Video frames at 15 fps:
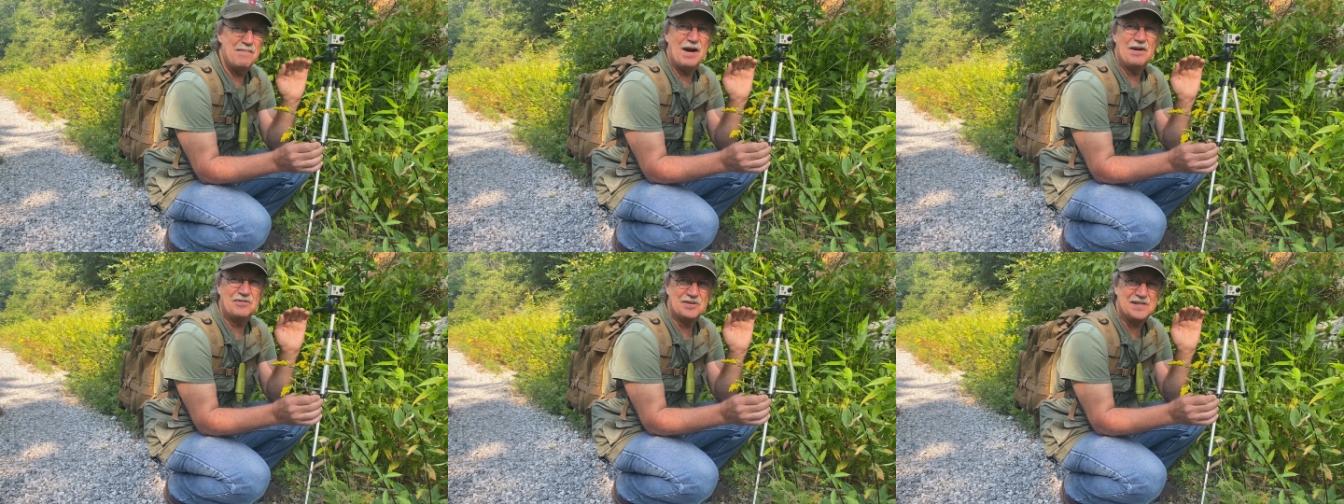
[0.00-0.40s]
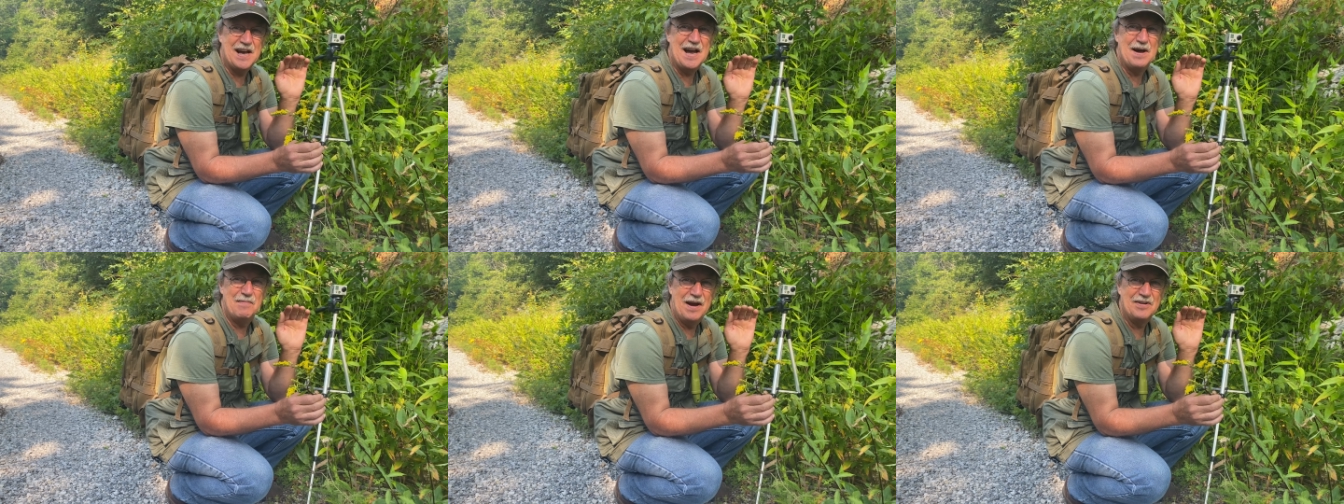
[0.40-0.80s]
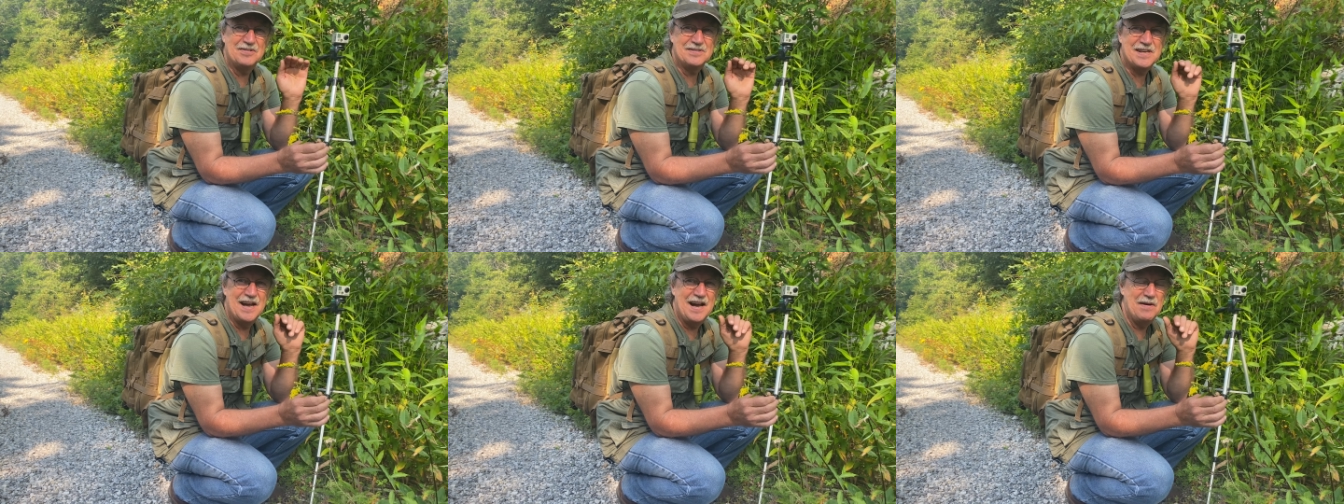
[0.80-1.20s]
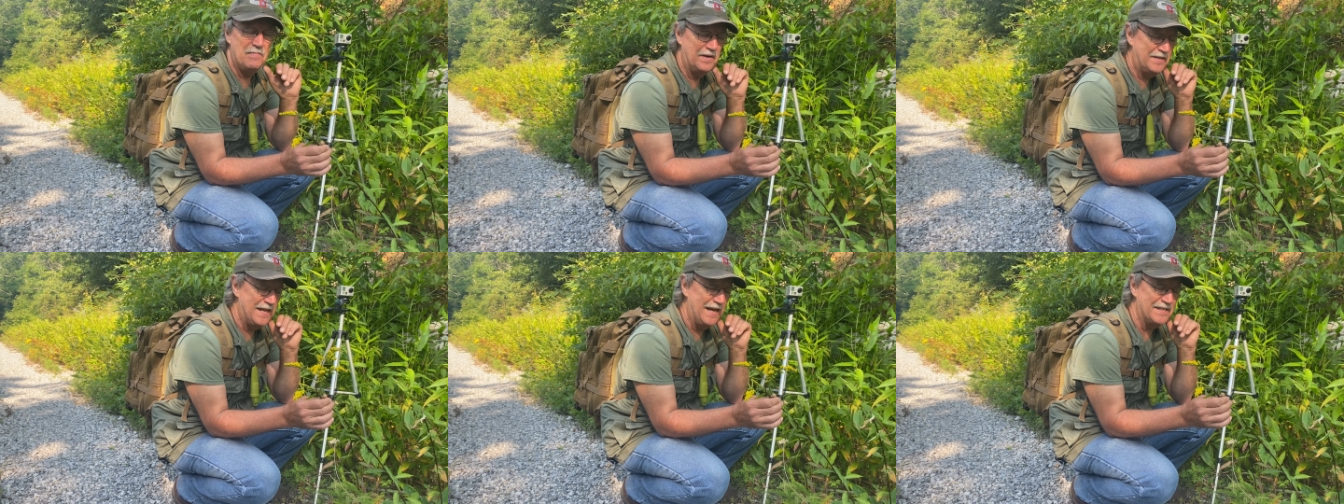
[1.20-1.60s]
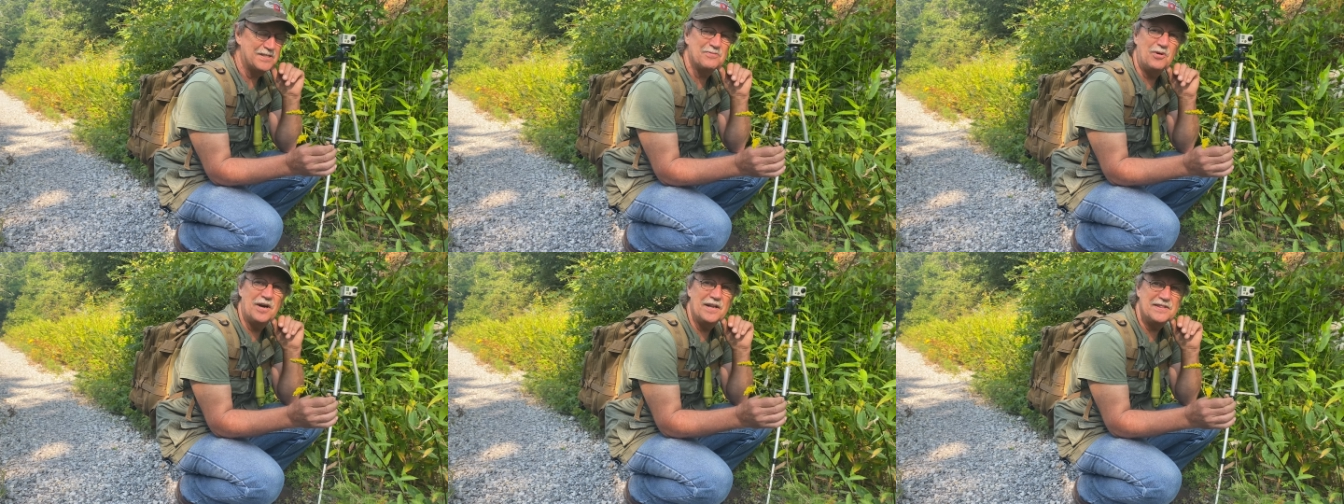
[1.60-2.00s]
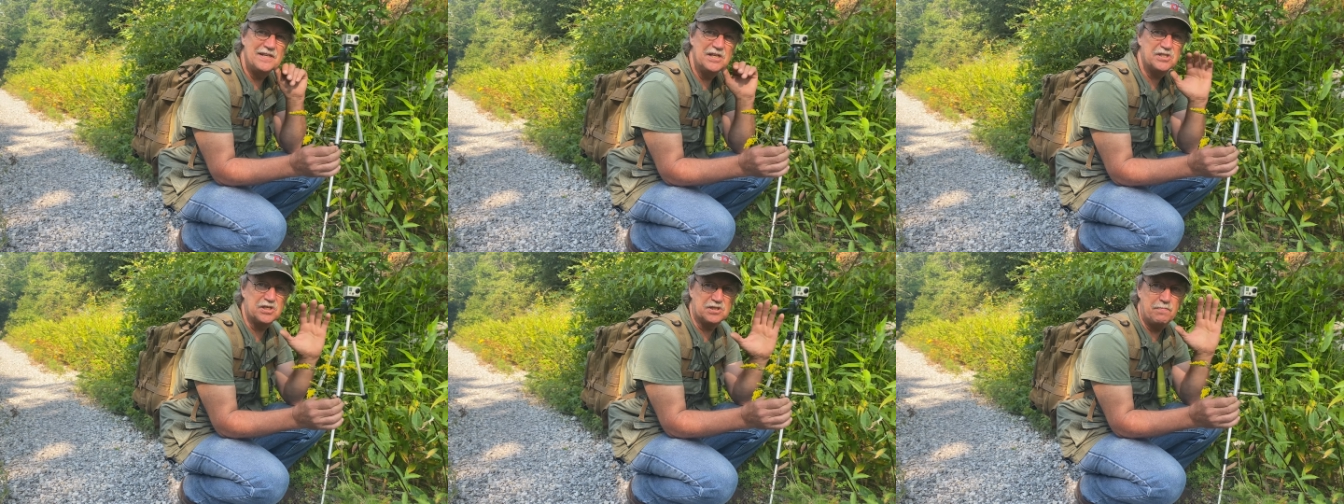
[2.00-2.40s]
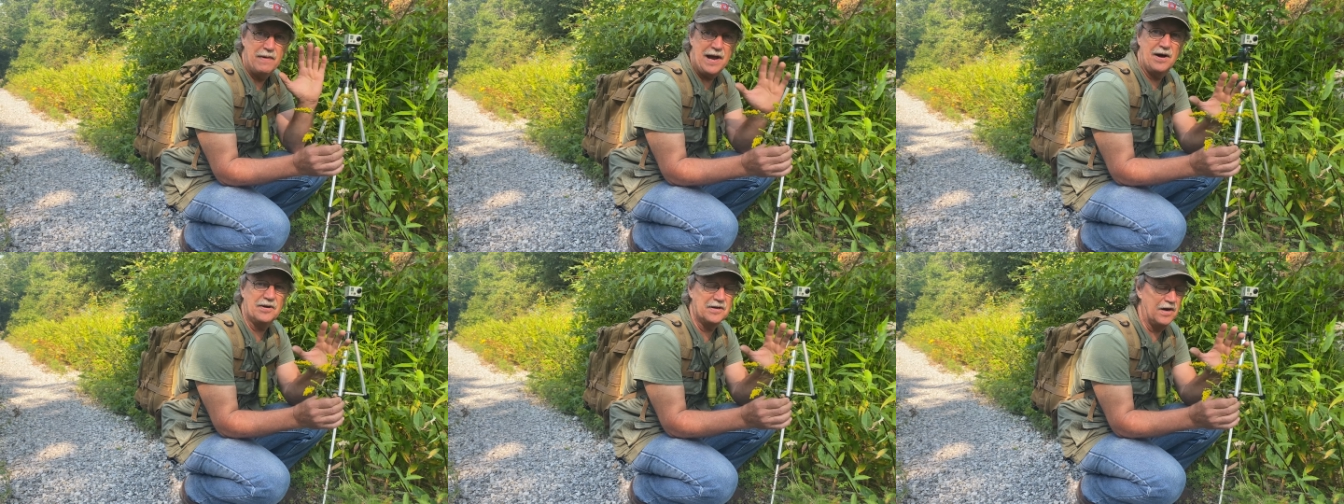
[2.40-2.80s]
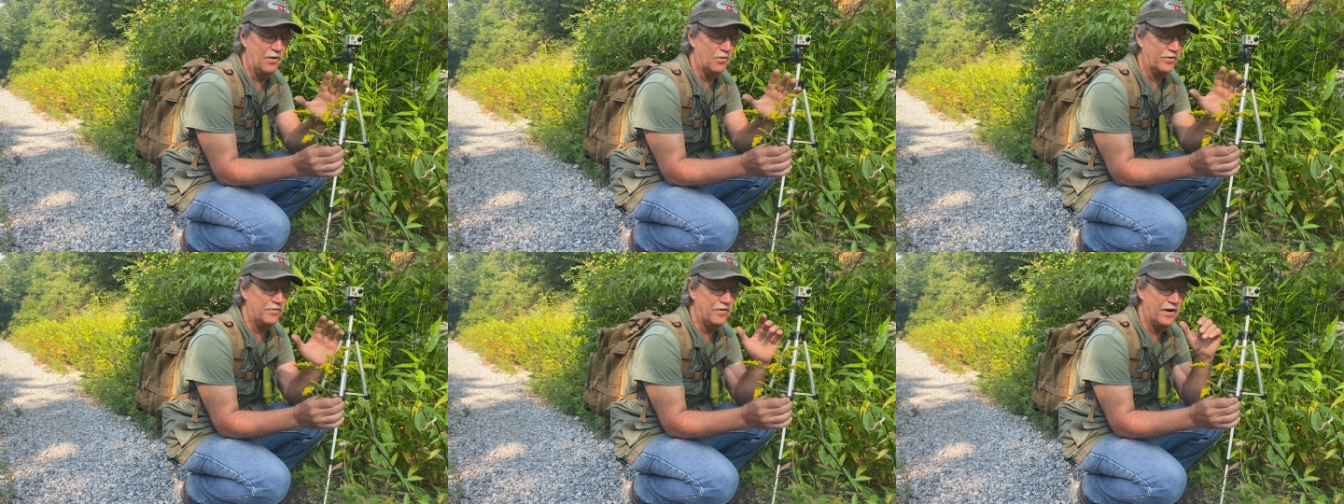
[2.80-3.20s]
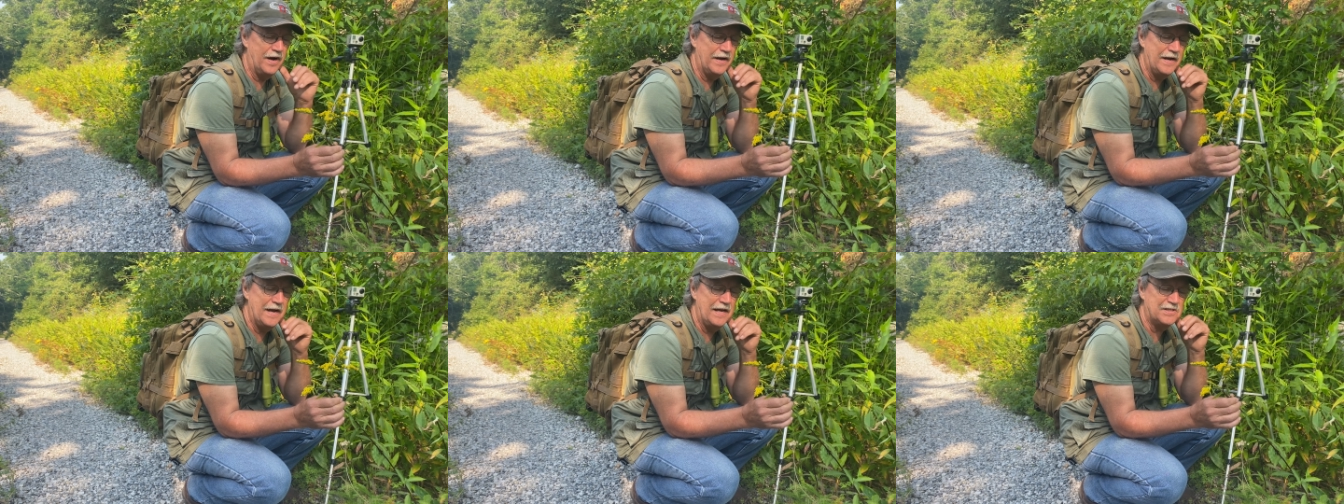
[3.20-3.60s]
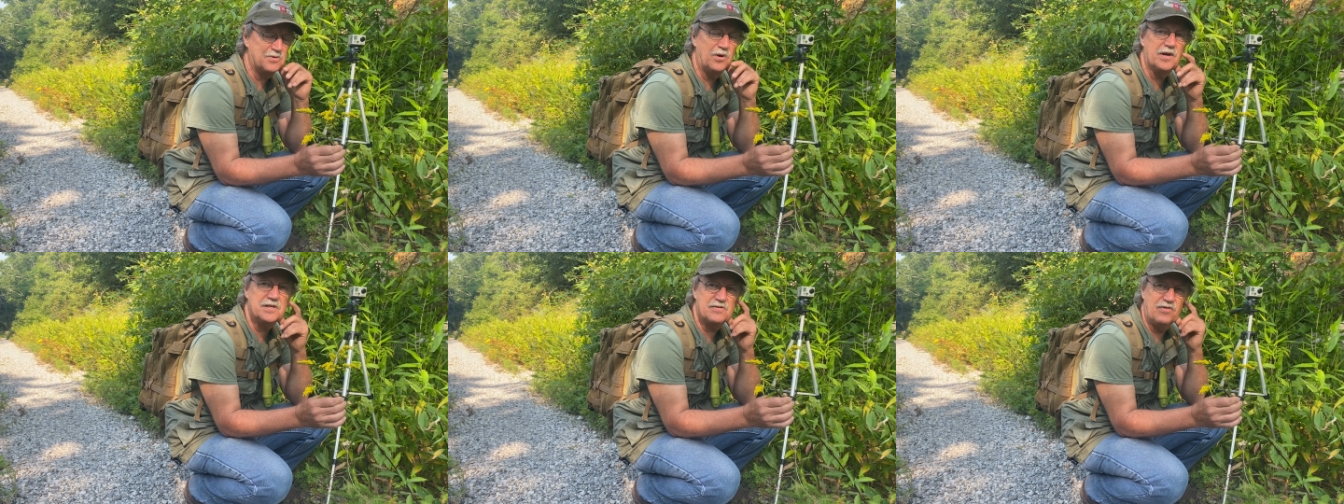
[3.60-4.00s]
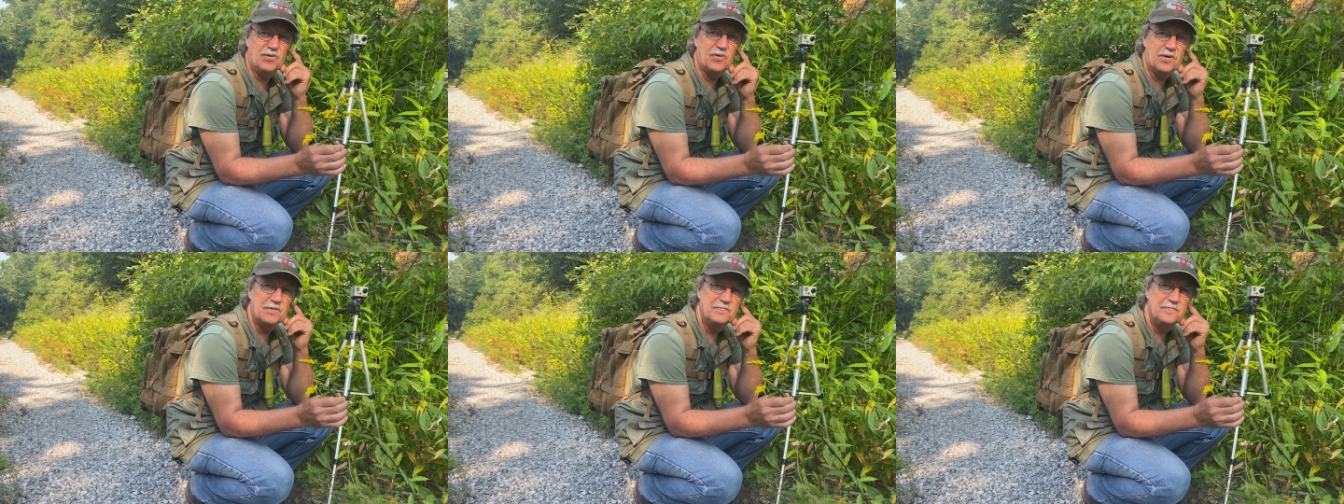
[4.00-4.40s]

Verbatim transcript: after time after time. But this is mountain goldenrod, and that's what it's for.